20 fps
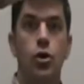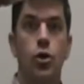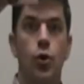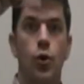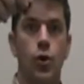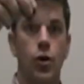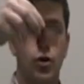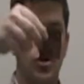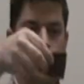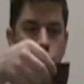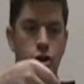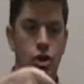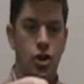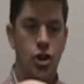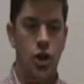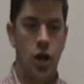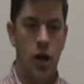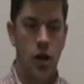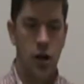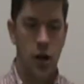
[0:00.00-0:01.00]
your
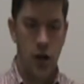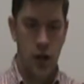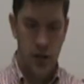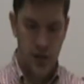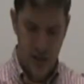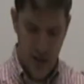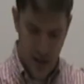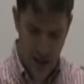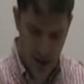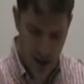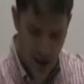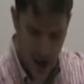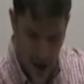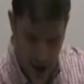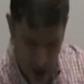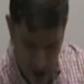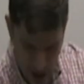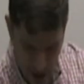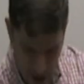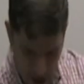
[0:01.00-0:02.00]
chocolate,
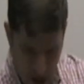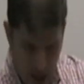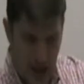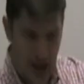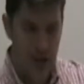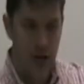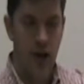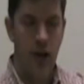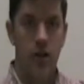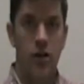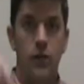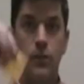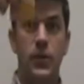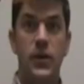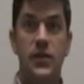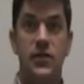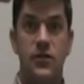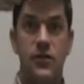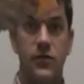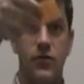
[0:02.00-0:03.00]
and another
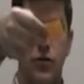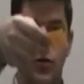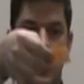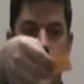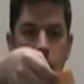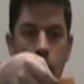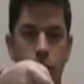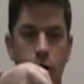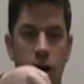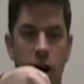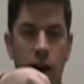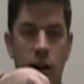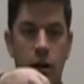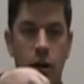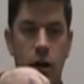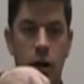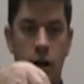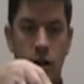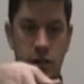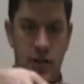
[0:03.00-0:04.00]
piece of graham
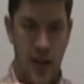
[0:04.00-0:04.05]
cracker on